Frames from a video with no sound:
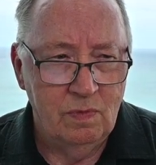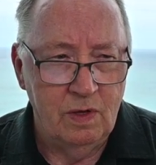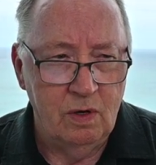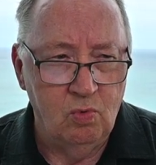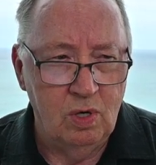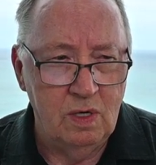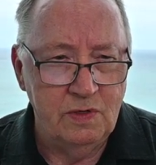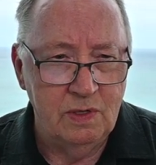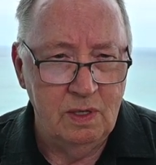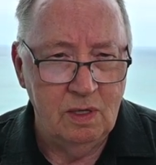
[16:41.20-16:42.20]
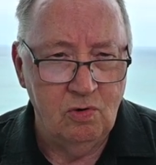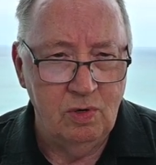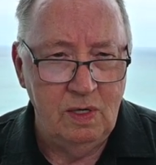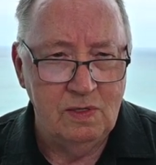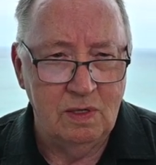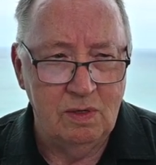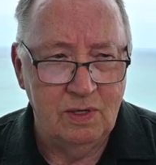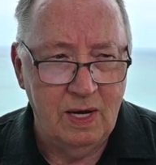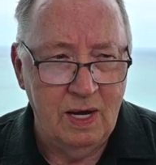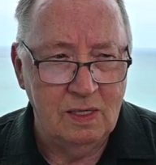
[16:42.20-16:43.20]
there was an increase in
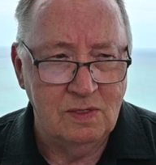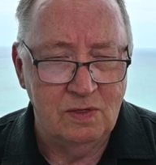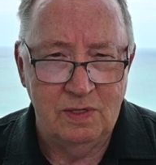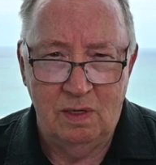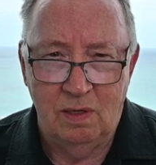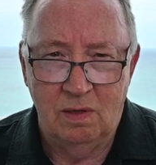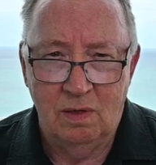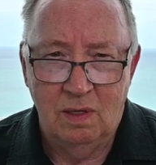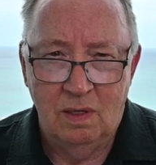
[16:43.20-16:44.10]
taxes here